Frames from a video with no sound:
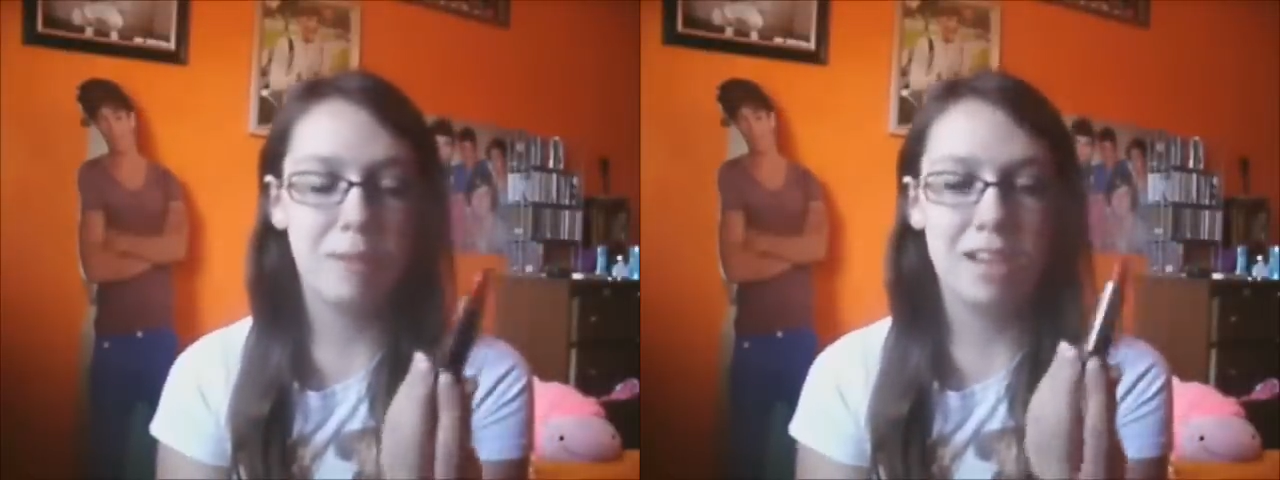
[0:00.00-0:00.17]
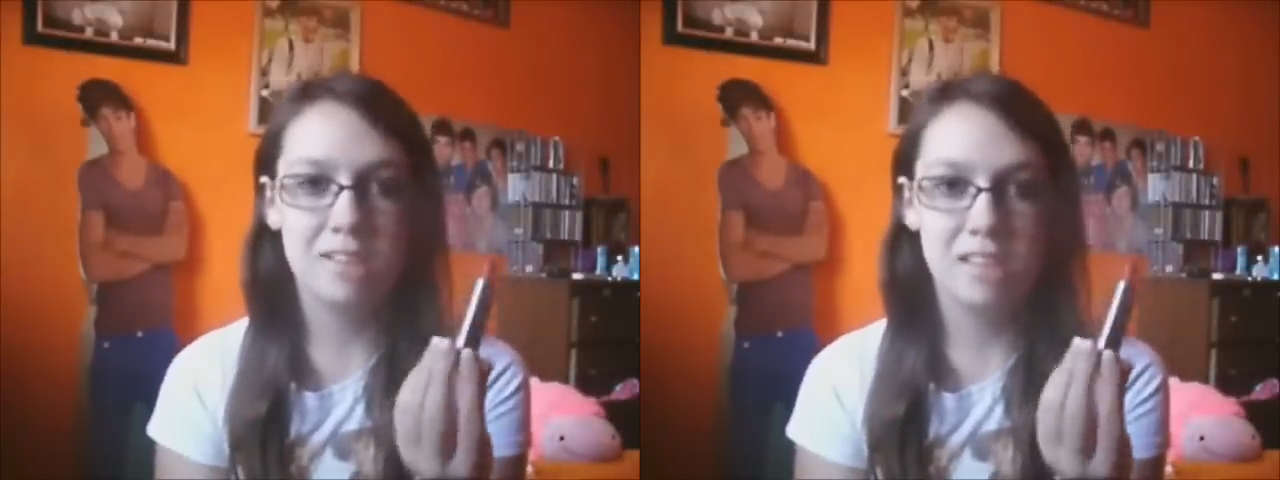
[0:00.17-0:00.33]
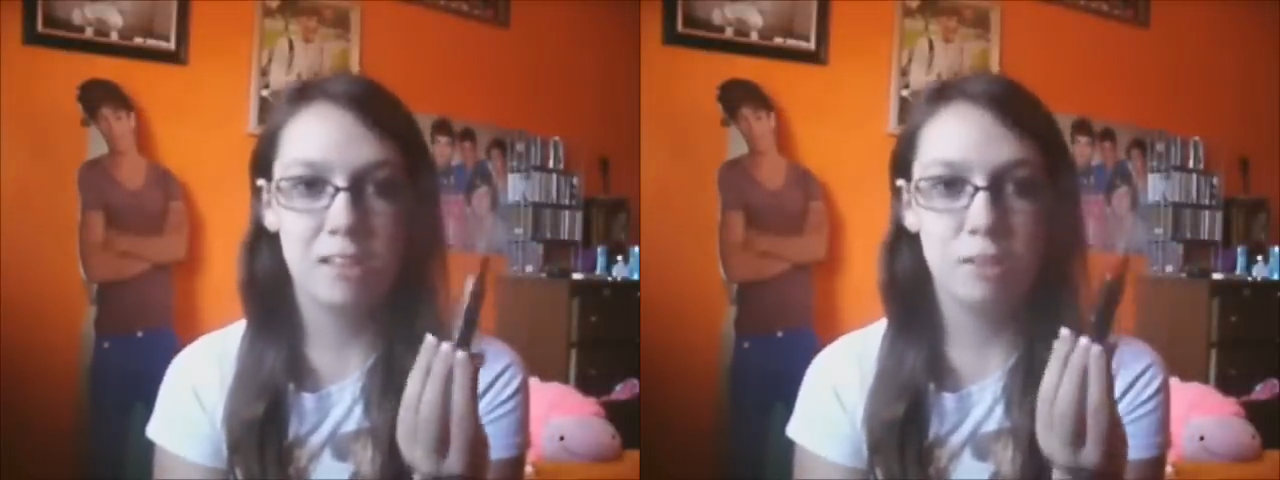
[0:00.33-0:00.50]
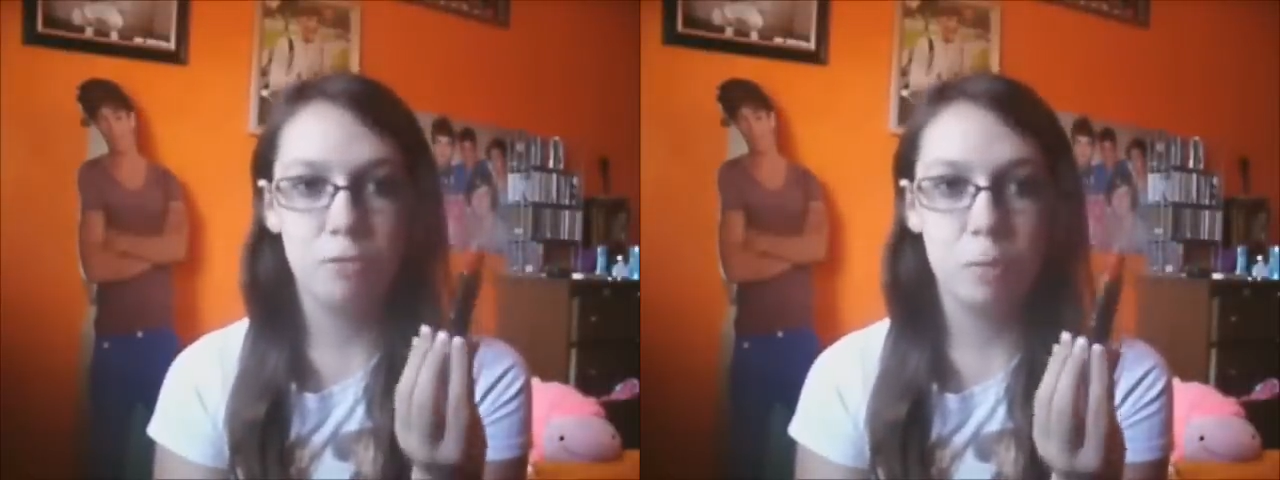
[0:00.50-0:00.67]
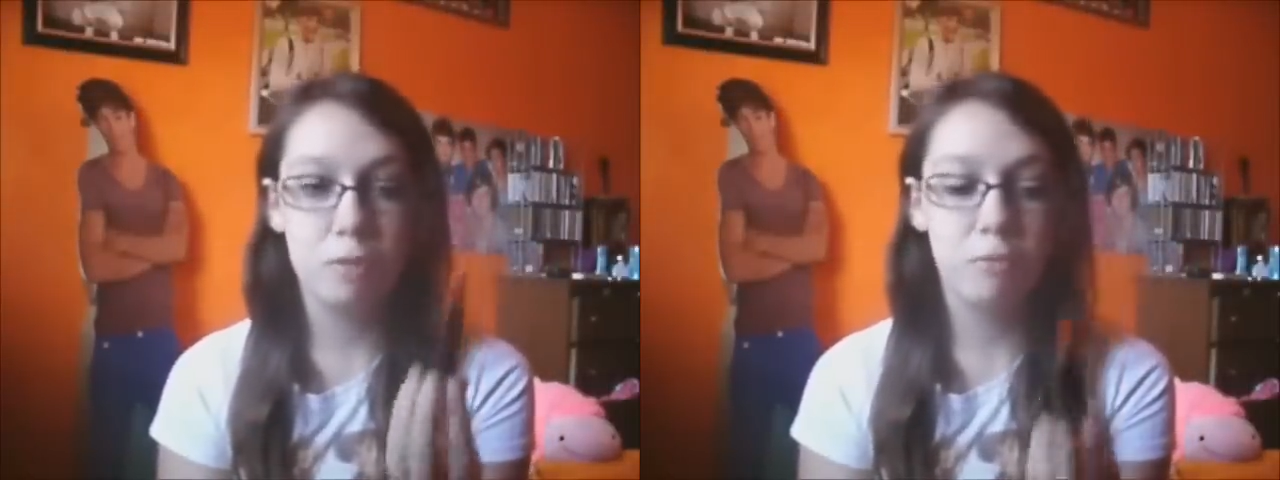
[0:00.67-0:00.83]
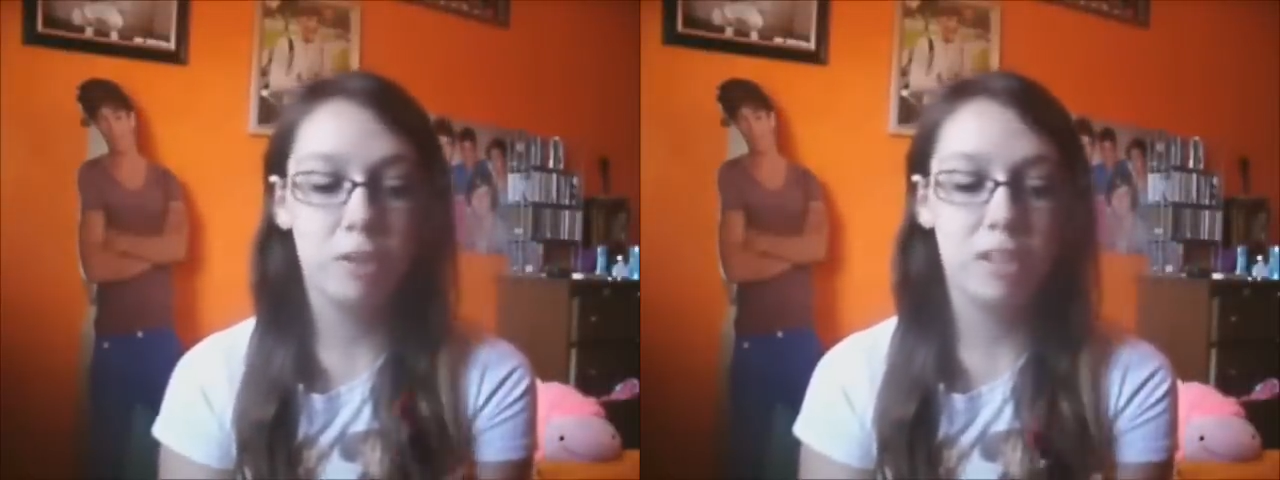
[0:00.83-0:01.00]
bag together for
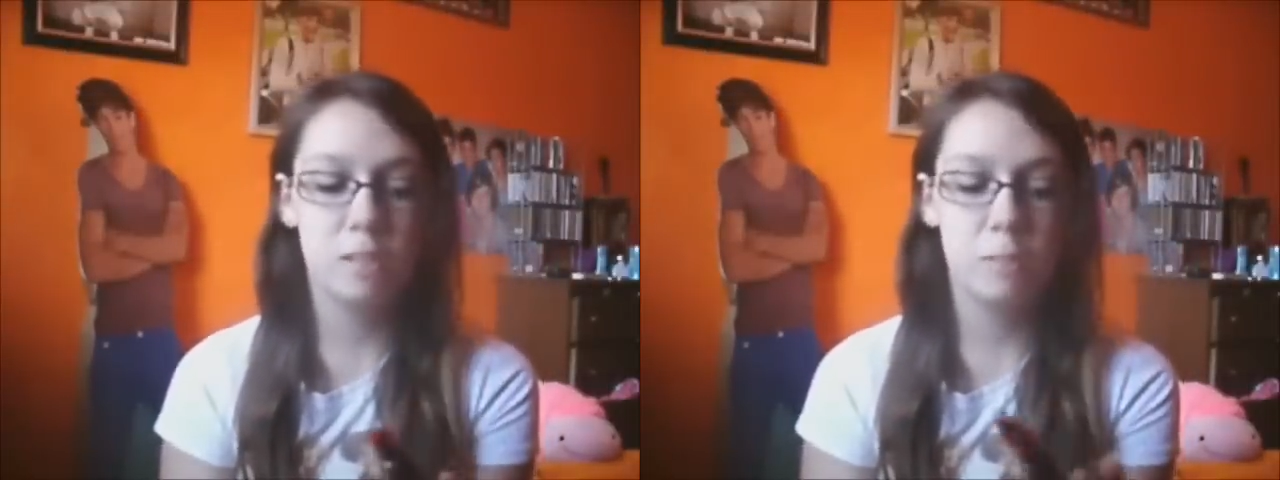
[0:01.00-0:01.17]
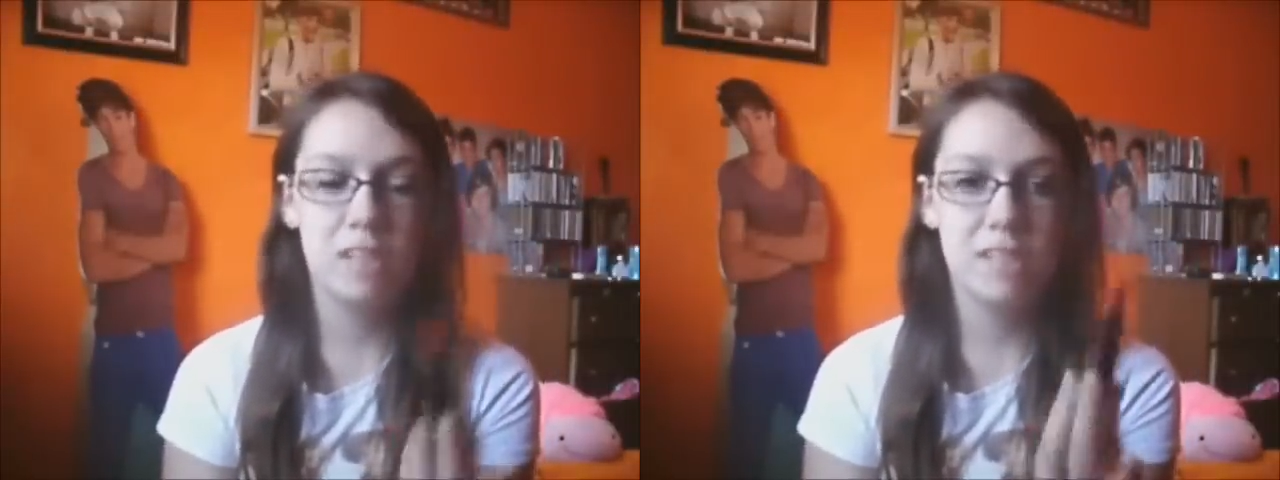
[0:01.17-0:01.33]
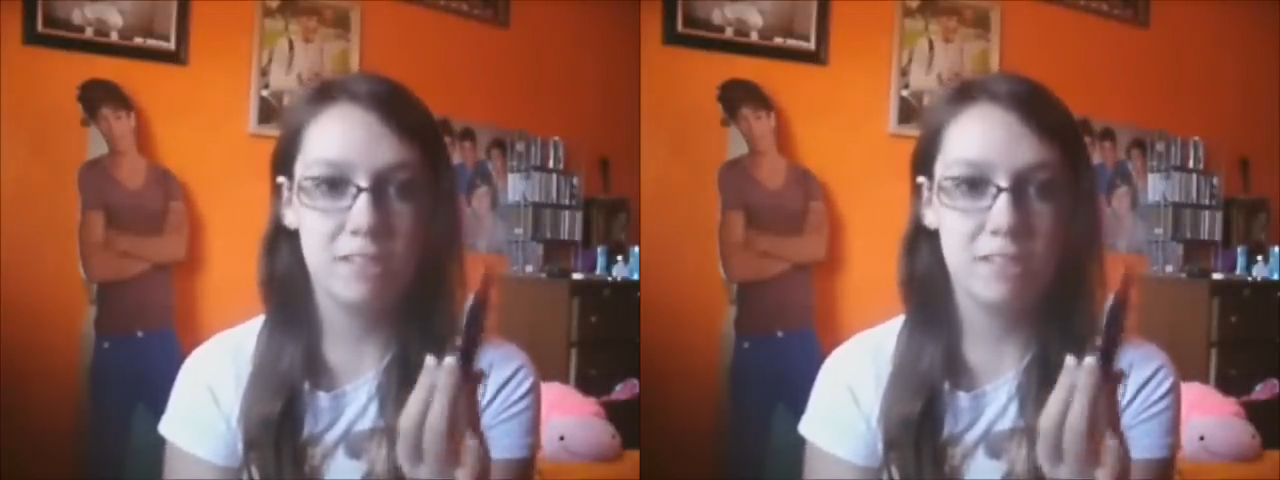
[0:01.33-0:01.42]
me for Christmas,